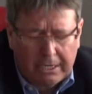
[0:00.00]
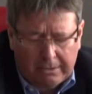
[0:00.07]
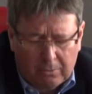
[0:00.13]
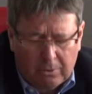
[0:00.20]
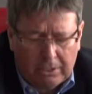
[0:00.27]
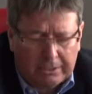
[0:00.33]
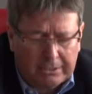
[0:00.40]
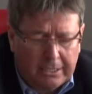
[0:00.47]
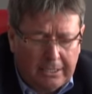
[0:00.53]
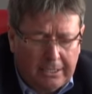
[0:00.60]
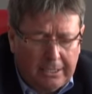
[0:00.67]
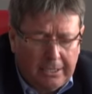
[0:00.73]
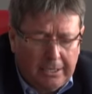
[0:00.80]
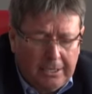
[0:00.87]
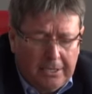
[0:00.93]
world.
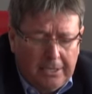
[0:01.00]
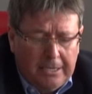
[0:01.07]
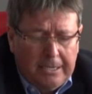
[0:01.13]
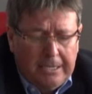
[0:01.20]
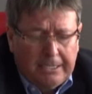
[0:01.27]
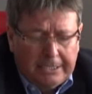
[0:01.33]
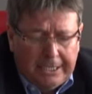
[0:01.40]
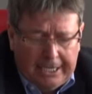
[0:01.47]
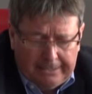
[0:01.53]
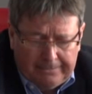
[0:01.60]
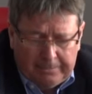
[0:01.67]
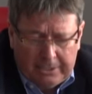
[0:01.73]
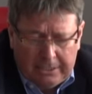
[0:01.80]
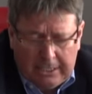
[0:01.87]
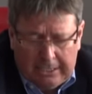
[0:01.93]

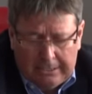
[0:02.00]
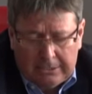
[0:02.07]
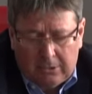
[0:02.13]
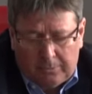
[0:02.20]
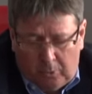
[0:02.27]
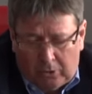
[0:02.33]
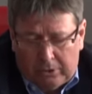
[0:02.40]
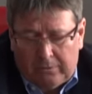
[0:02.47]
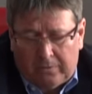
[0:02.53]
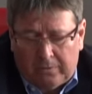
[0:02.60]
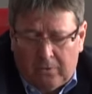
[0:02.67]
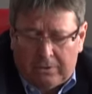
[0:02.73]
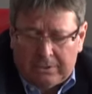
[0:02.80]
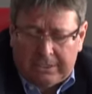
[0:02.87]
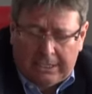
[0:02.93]
Then supporting, of
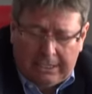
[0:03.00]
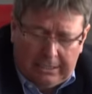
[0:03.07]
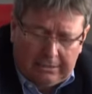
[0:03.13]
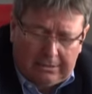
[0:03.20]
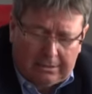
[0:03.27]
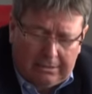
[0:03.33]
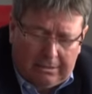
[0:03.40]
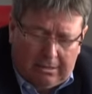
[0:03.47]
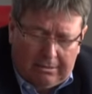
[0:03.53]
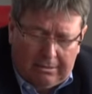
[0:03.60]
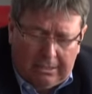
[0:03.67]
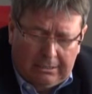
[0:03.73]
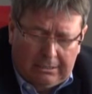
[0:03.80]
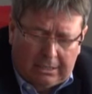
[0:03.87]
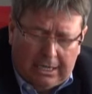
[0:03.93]
course, the
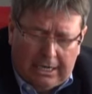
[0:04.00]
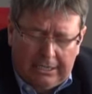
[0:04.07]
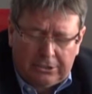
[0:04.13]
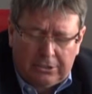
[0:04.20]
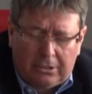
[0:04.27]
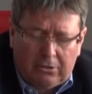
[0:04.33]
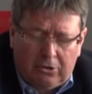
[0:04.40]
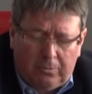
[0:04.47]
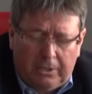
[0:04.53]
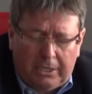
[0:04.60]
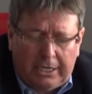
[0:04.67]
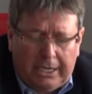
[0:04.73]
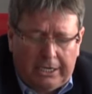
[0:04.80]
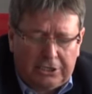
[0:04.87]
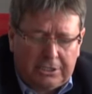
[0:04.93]
intercultural
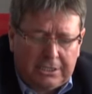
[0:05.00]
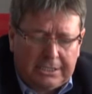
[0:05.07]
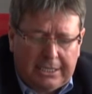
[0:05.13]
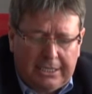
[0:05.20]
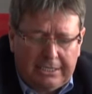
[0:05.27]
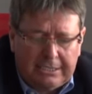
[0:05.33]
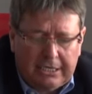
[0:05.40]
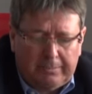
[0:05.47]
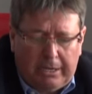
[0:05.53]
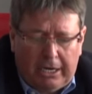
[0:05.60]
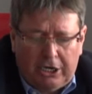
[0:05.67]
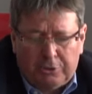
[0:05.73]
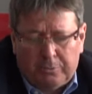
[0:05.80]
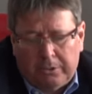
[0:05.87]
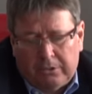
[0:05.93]
communication skills and
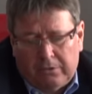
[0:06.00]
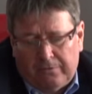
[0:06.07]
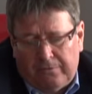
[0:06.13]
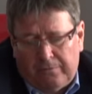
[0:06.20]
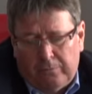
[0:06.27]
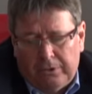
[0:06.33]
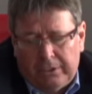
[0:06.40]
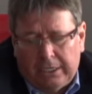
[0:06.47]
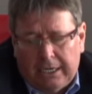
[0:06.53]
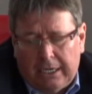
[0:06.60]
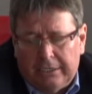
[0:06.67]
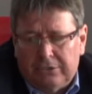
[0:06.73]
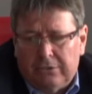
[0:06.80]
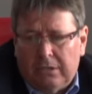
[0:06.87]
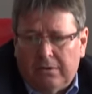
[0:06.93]
management of
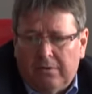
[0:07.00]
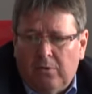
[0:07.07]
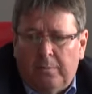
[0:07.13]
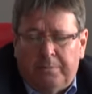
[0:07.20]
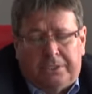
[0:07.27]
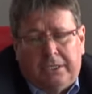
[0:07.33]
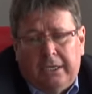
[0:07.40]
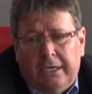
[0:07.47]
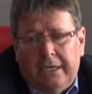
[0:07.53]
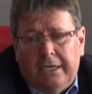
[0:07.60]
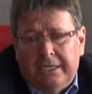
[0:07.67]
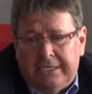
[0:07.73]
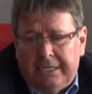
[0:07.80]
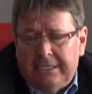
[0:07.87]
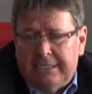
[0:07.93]
multicultural groups,
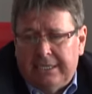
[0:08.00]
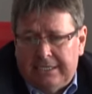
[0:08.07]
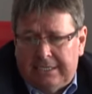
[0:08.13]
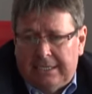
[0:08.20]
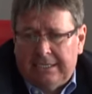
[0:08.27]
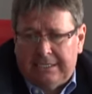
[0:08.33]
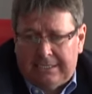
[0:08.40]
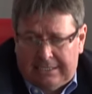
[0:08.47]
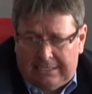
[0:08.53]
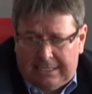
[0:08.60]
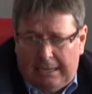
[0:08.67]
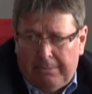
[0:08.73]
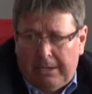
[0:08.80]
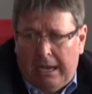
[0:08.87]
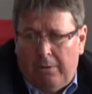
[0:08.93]
since this is
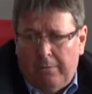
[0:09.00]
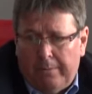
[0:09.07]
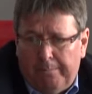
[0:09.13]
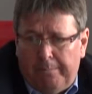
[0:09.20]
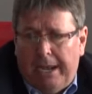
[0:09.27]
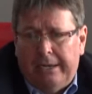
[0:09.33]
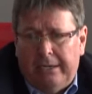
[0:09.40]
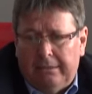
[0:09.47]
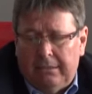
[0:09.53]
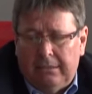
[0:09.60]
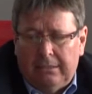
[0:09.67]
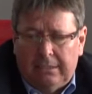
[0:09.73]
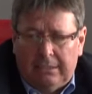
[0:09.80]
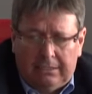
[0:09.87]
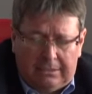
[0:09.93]
somehow embedded
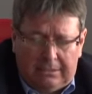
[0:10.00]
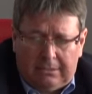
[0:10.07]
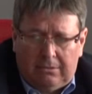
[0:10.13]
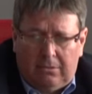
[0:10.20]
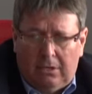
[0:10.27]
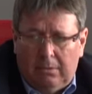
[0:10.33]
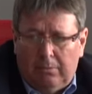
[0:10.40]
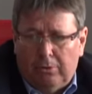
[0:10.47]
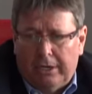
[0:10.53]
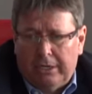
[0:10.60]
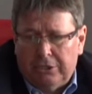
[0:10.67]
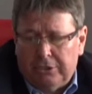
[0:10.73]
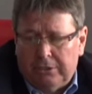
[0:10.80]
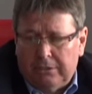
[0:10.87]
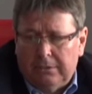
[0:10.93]
in this
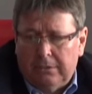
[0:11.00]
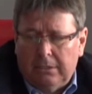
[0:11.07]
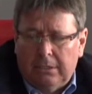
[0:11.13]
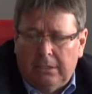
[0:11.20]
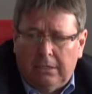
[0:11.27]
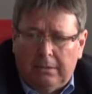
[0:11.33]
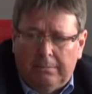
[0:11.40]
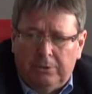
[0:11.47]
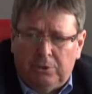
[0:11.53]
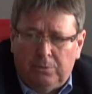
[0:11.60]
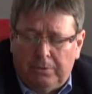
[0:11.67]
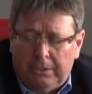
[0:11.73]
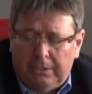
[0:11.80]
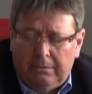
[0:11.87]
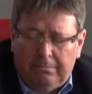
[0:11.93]
collaboration
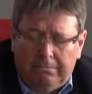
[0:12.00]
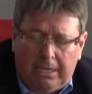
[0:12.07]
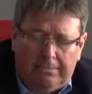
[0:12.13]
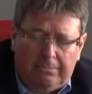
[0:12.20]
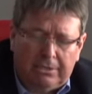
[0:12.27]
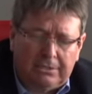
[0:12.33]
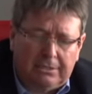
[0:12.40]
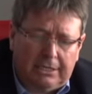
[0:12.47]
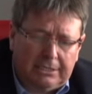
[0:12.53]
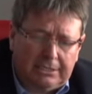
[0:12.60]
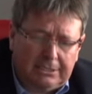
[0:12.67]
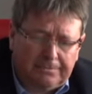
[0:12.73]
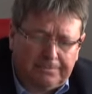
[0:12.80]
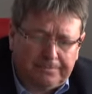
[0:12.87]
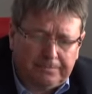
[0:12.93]
between member
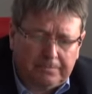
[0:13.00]
states.